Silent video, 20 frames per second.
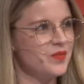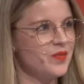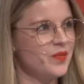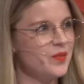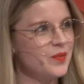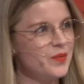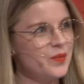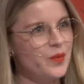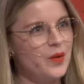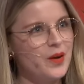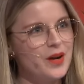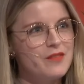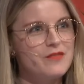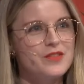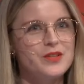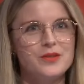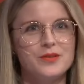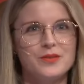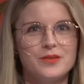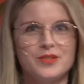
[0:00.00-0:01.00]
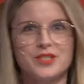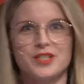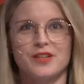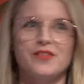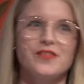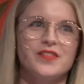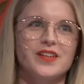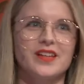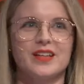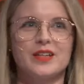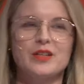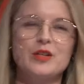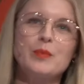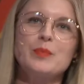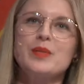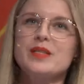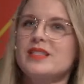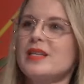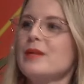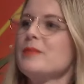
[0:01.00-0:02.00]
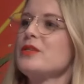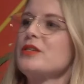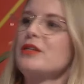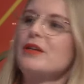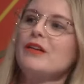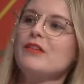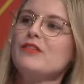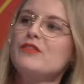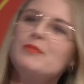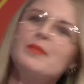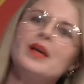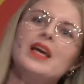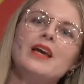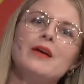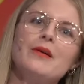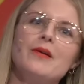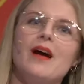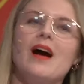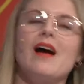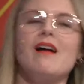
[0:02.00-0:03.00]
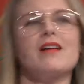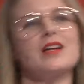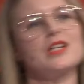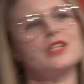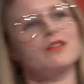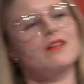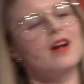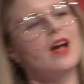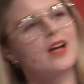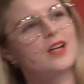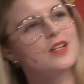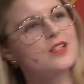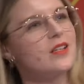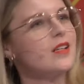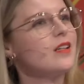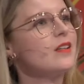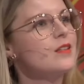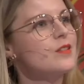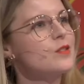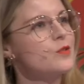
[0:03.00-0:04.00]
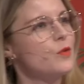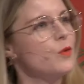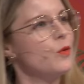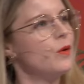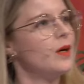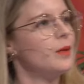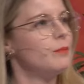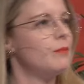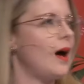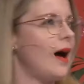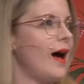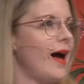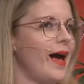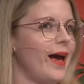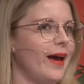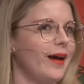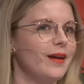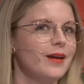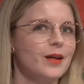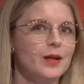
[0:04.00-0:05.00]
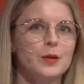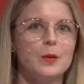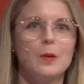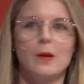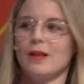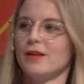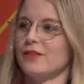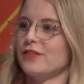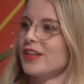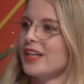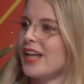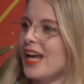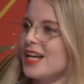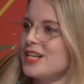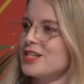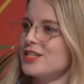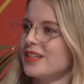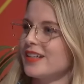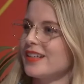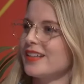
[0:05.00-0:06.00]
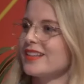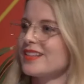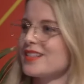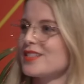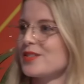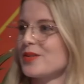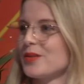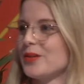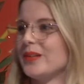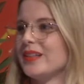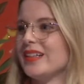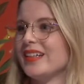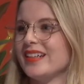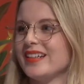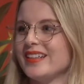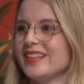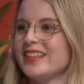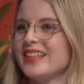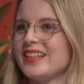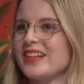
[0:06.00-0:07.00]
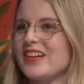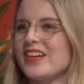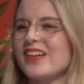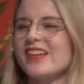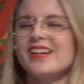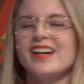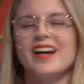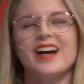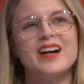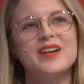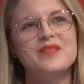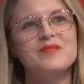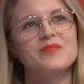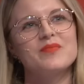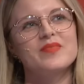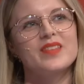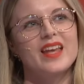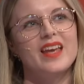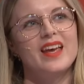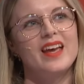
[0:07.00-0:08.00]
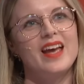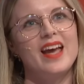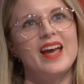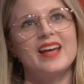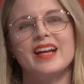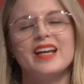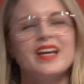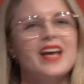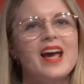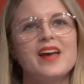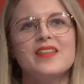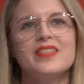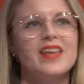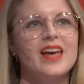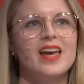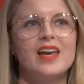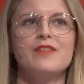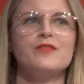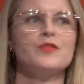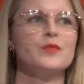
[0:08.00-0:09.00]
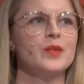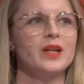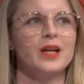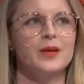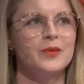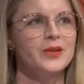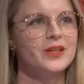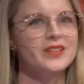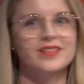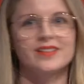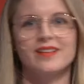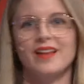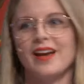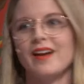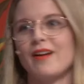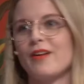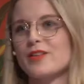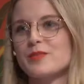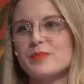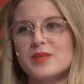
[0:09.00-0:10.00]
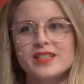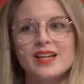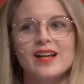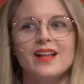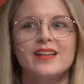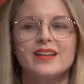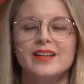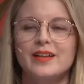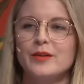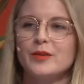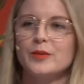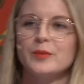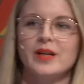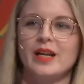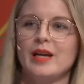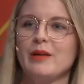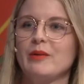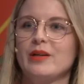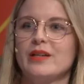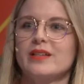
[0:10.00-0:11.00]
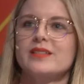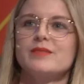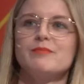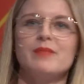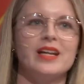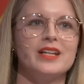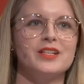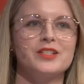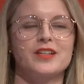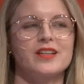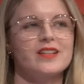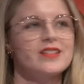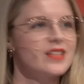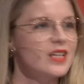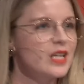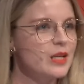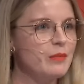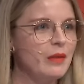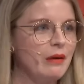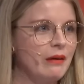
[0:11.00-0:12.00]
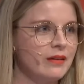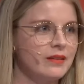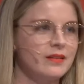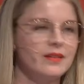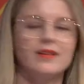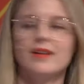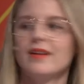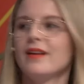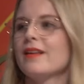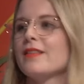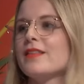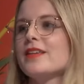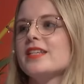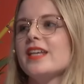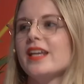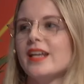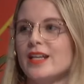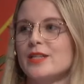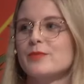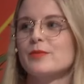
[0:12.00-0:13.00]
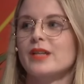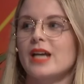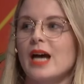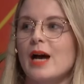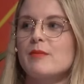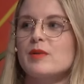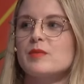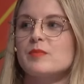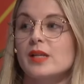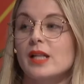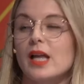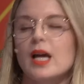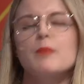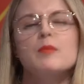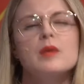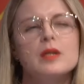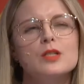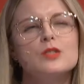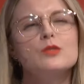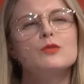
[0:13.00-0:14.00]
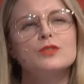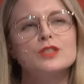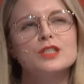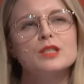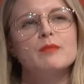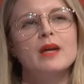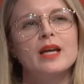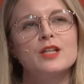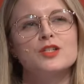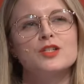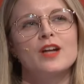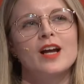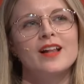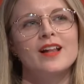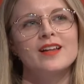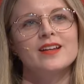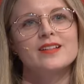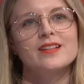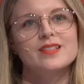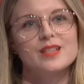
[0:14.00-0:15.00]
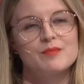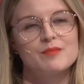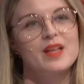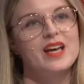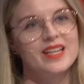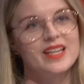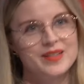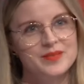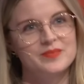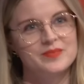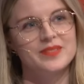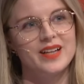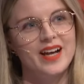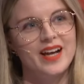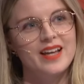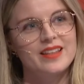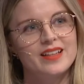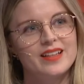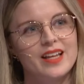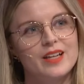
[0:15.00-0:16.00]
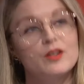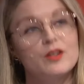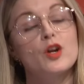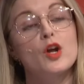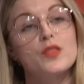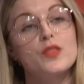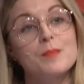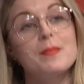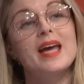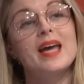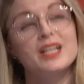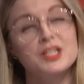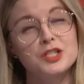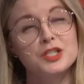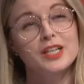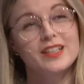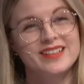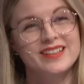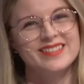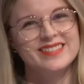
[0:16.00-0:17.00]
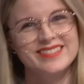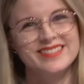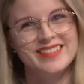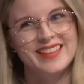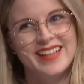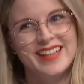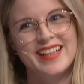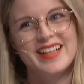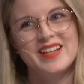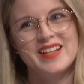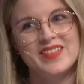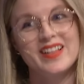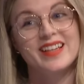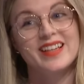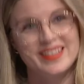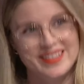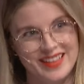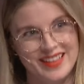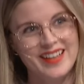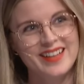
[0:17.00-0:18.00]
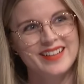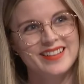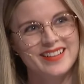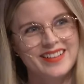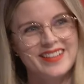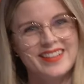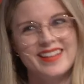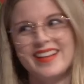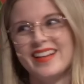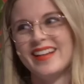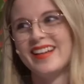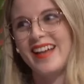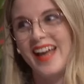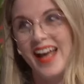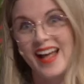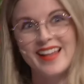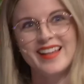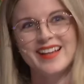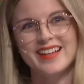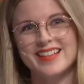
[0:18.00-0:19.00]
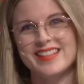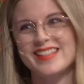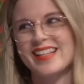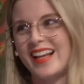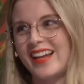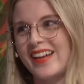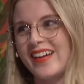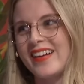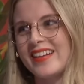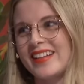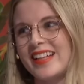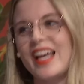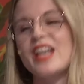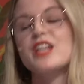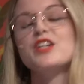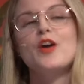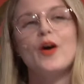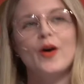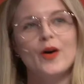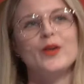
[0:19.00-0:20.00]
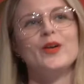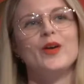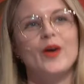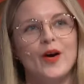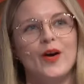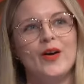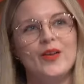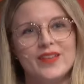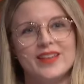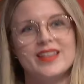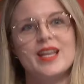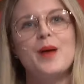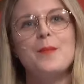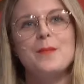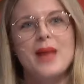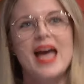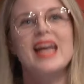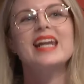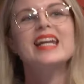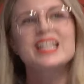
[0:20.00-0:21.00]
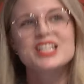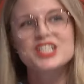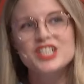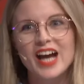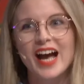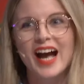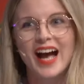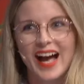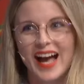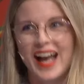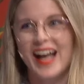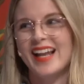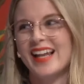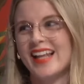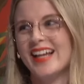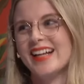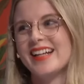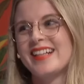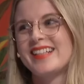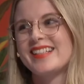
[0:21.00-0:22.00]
what have you shifted in your perception of me or our interactions or my qualifications or, and I had that even when I worked in like hospitality or when I worked managing a cinema, and the techies would come and be like, "I'm here to talk to the manager, Alex." And I'm like, "Yeah, hi." And they're like, No, the manager." I'm like, "Yeah, Alex, hello." And they're like, No, the manager, Alex."